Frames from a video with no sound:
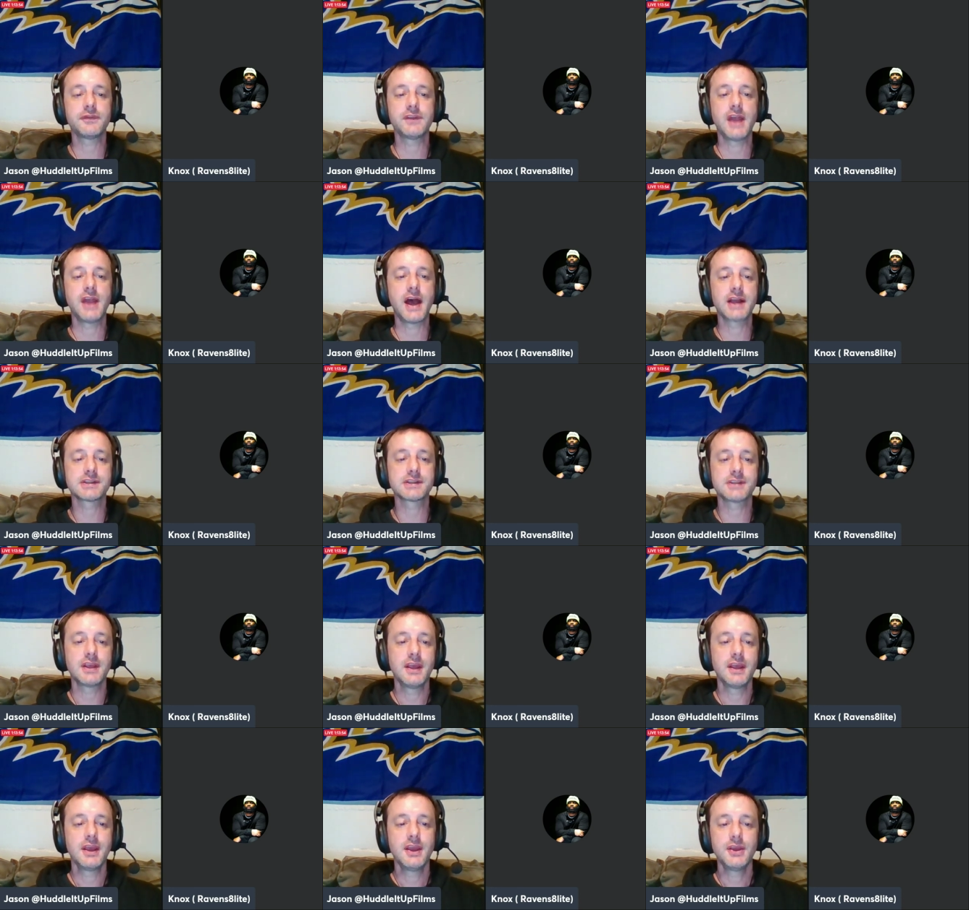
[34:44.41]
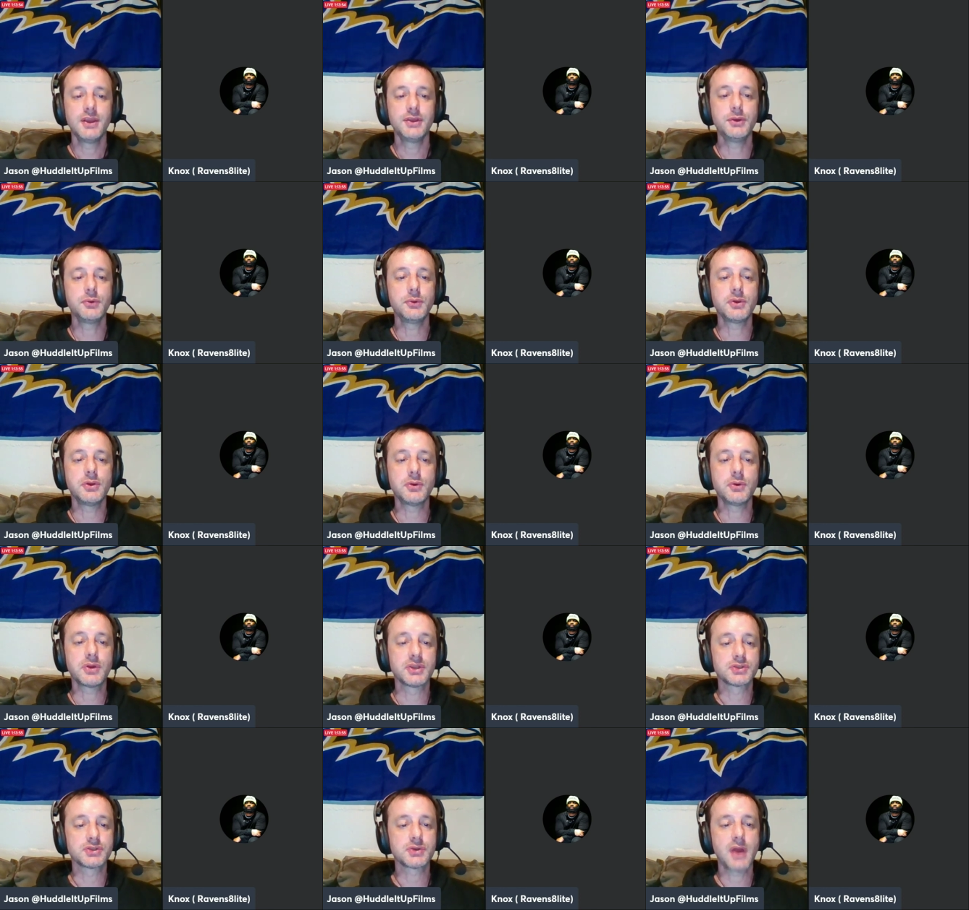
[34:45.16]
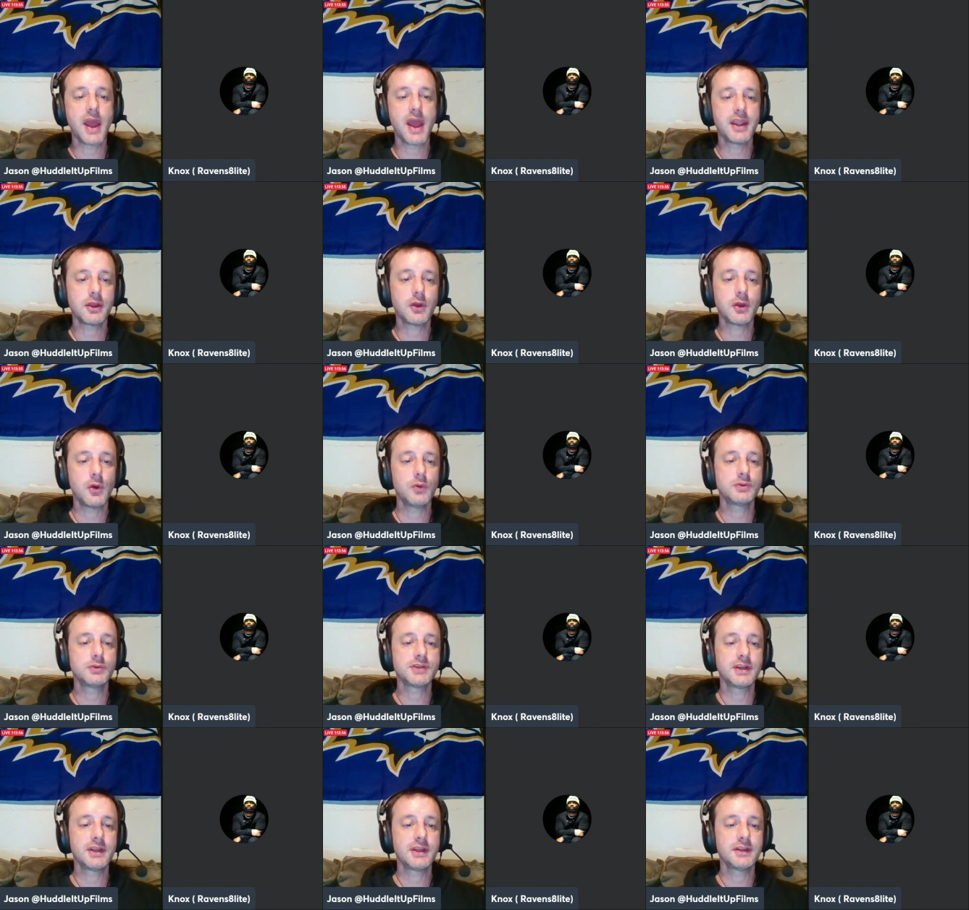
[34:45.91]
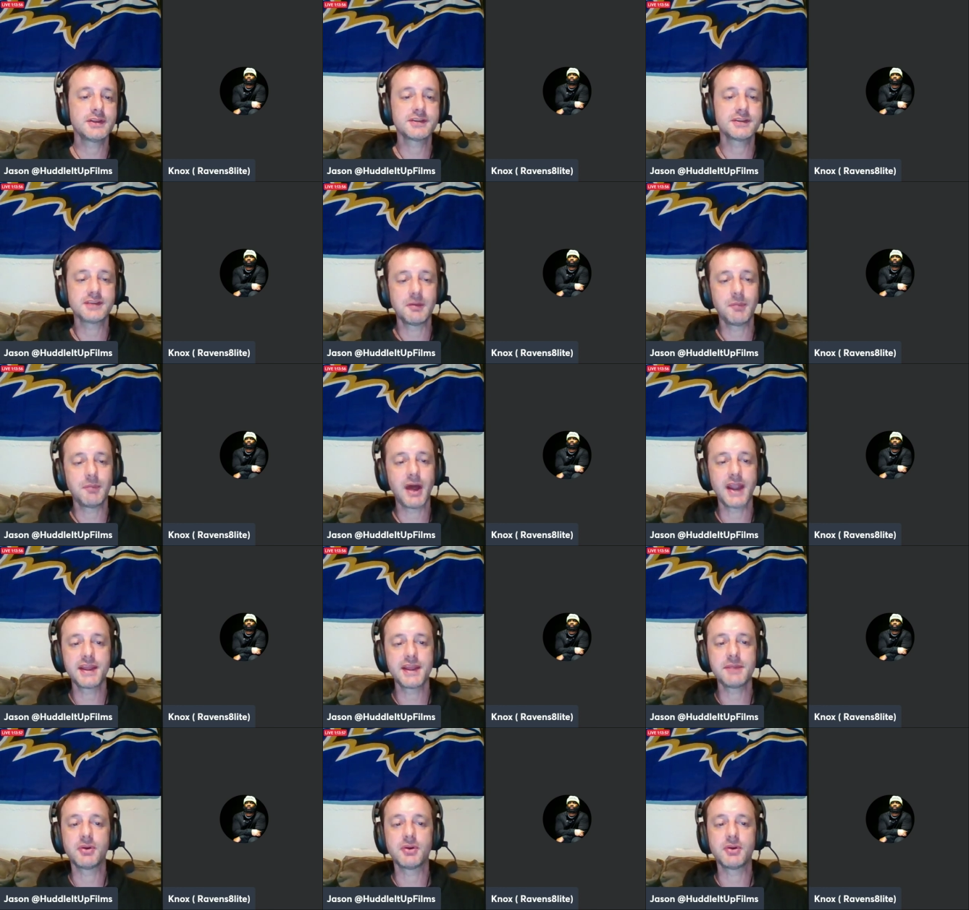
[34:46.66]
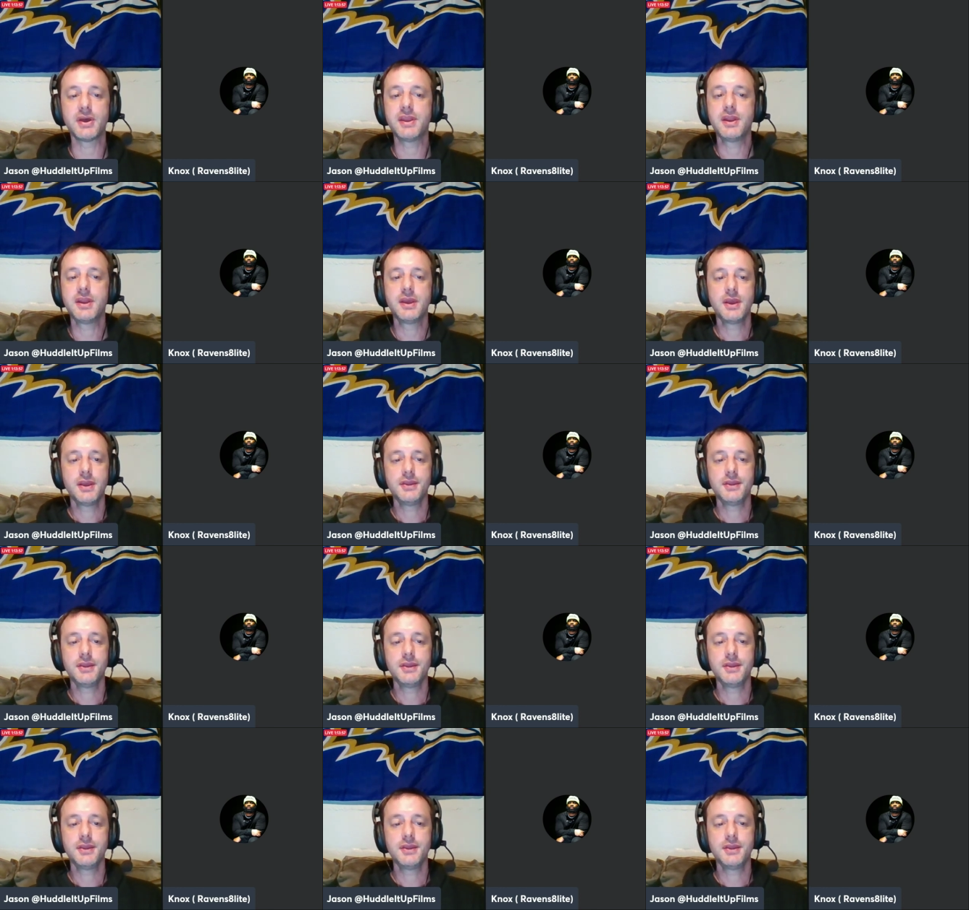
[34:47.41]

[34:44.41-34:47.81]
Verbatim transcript: Knox, you you could try to coach it into somebody, but